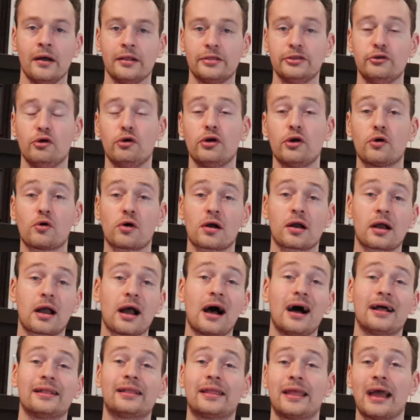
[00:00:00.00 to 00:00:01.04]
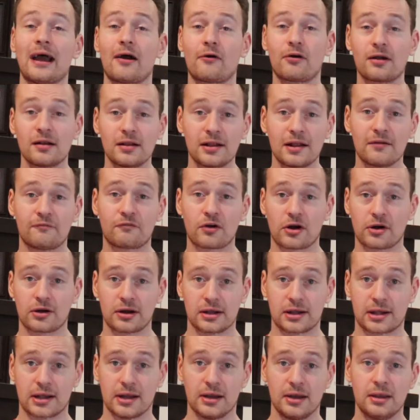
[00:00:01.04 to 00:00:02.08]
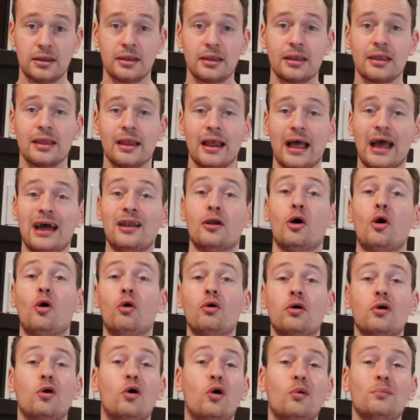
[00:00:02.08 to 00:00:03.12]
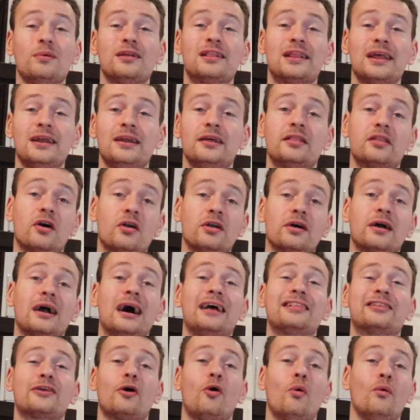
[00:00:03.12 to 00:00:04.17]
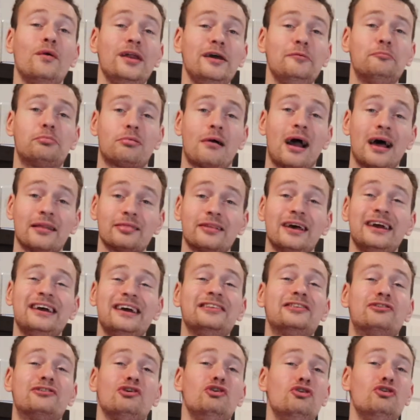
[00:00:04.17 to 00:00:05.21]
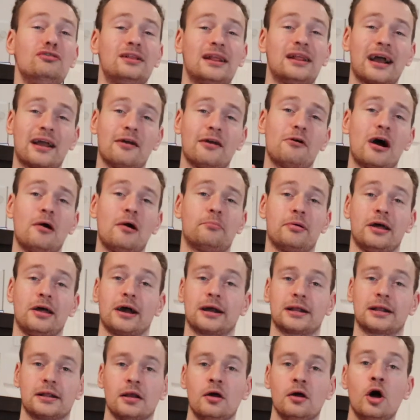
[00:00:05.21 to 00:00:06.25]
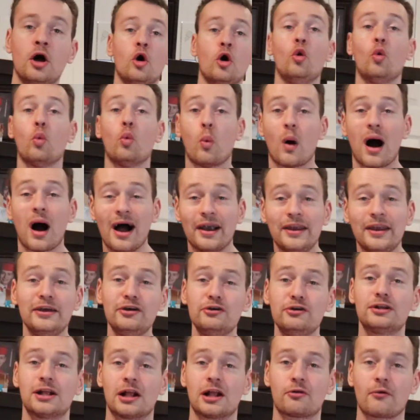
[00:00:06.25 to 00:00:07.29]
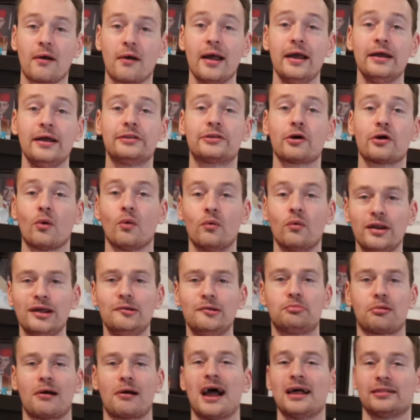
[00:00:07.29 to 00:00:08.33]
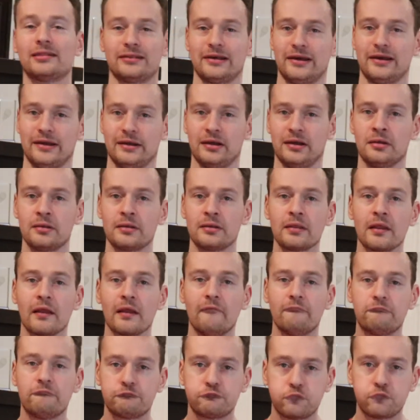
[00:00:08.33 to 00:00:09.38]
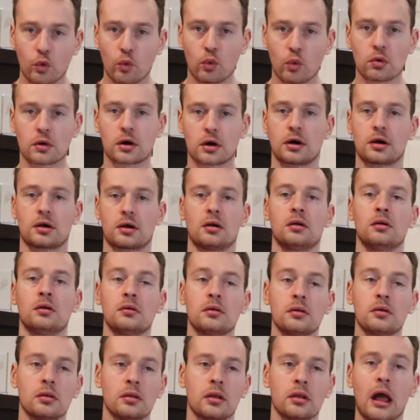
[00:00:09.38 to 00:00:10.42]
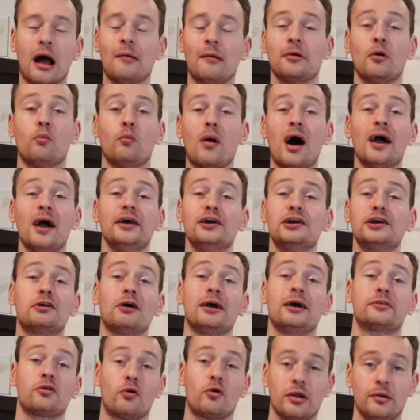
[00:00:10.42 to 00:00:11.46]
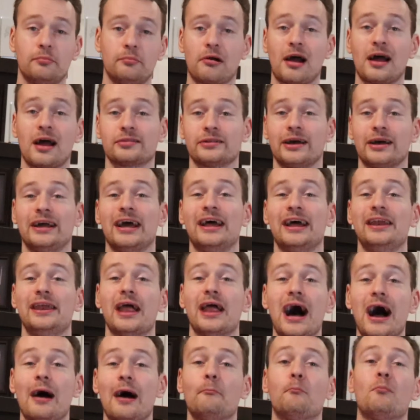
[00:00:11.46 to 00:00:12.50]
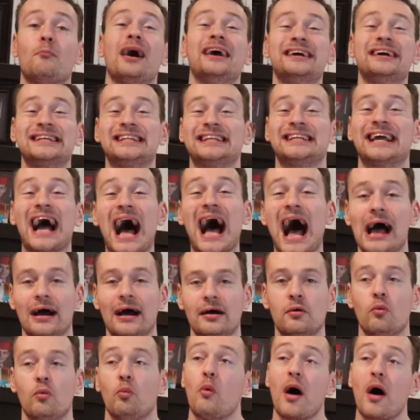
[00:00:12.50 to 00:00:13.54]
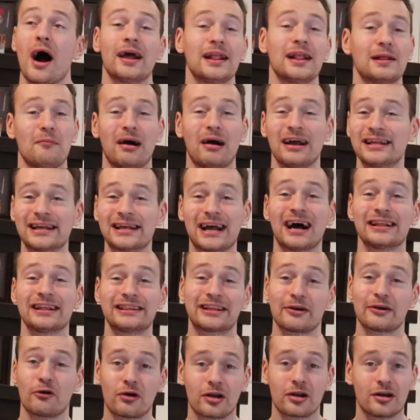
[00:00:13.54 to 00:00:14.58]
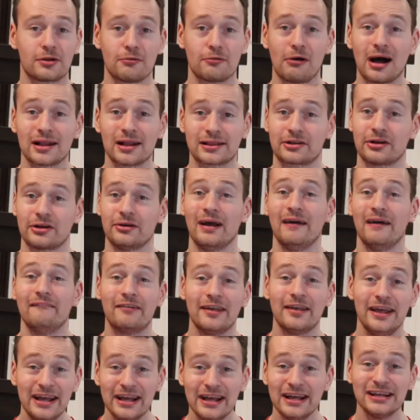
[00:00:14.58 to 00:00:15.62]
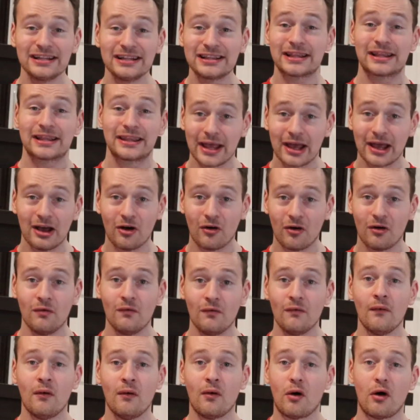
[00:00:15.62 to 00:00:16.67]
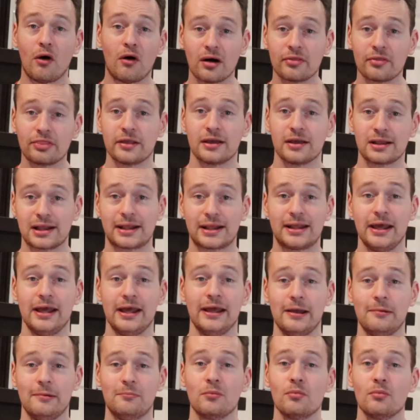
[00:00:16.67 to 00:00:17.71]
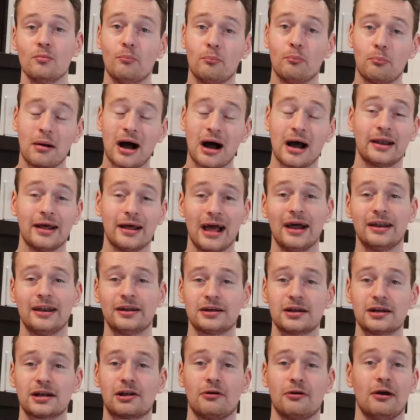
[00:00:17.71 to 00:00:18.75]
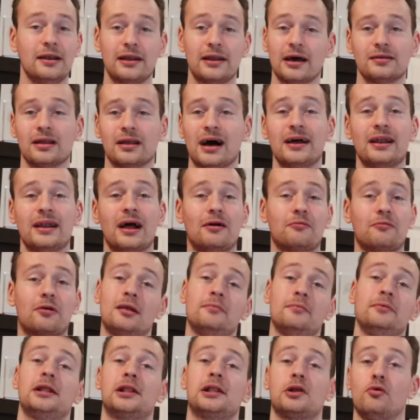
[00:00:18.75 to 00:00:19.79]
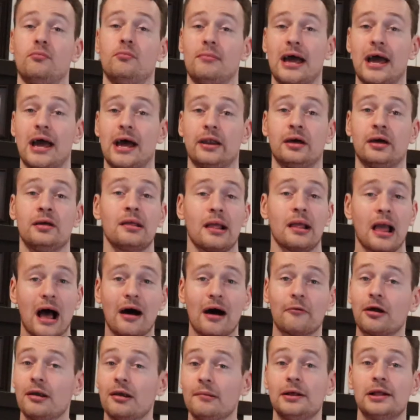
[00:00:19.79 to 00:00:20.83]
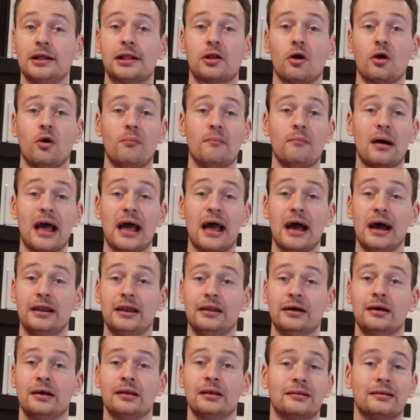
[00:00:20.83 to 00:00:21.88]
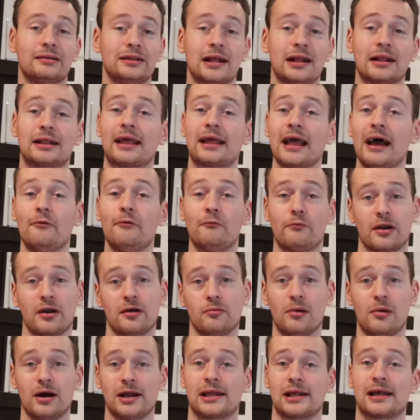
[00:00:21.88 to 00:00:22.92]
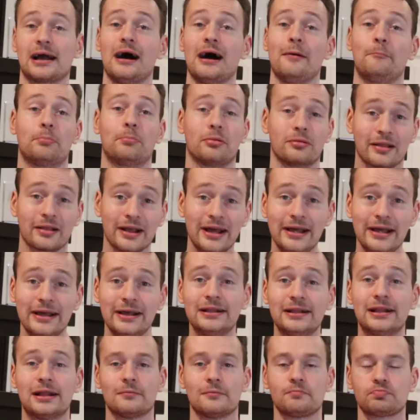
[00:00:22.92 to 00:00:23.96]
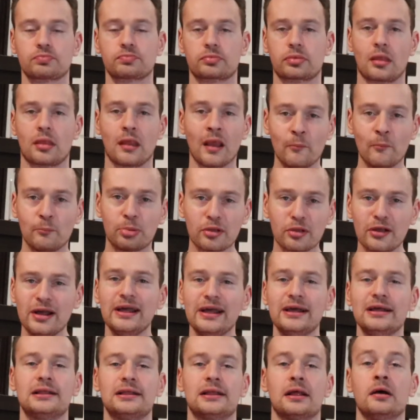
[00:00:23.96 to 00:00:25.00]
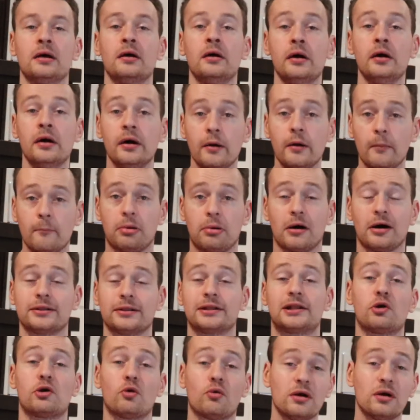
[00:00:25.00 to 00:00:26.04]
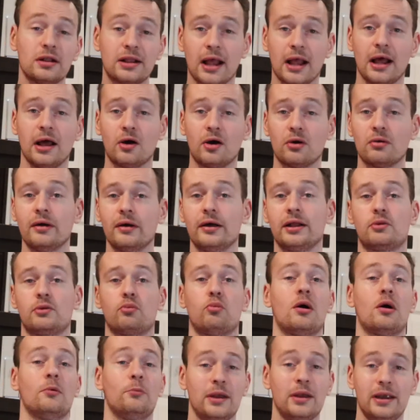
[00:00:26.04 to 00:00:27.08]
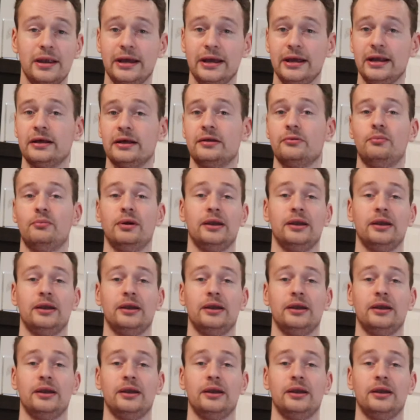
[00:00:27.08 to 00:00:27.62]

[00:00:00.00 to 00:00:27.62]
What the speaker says: New York got Terrence Ferguson. And Oklahoma City Thunder got Tony Bradley and 2 second-round picks. Why do you trade Tony Bradley for... I mean, why do you trade Tony Bradley and not Mike Scott? Why is Mike Scott still on this roster? If he is still on this team by the end of the trade deadline, I'm going to be so mad. I'm going to be so mad. Just get rid of Mike Scott. Please. Please. But George Hill is what we needed.